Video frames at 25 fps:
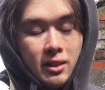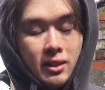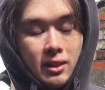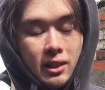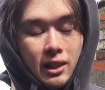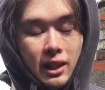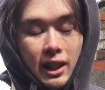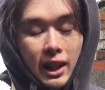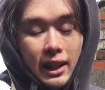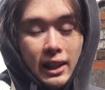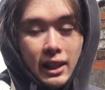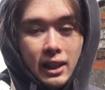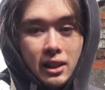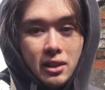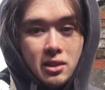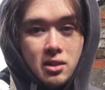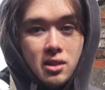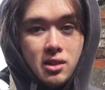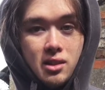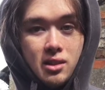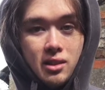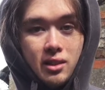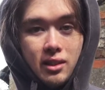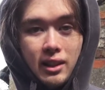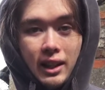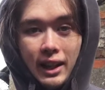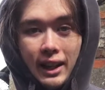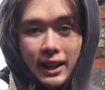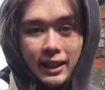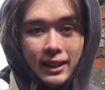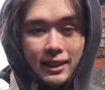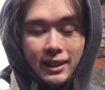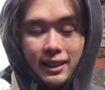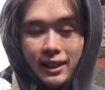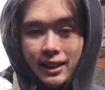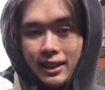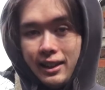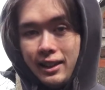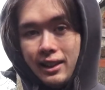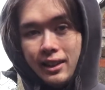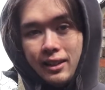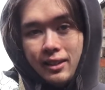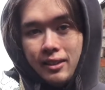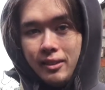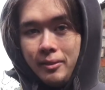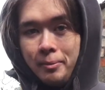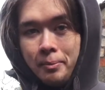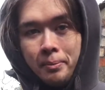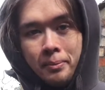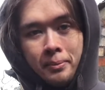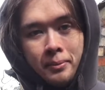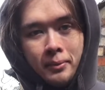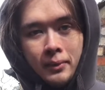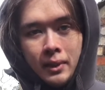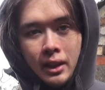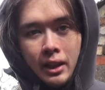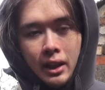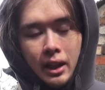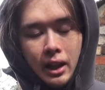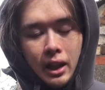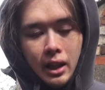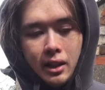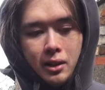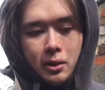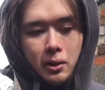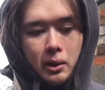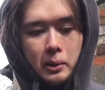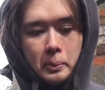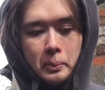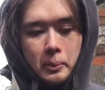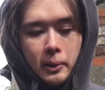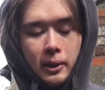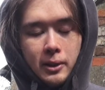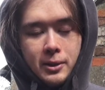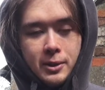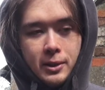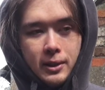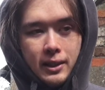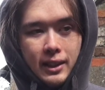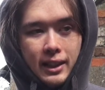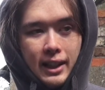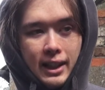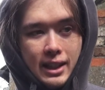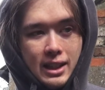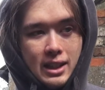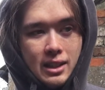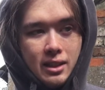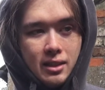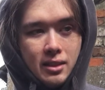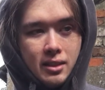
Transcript: gauge had like an oil pressure light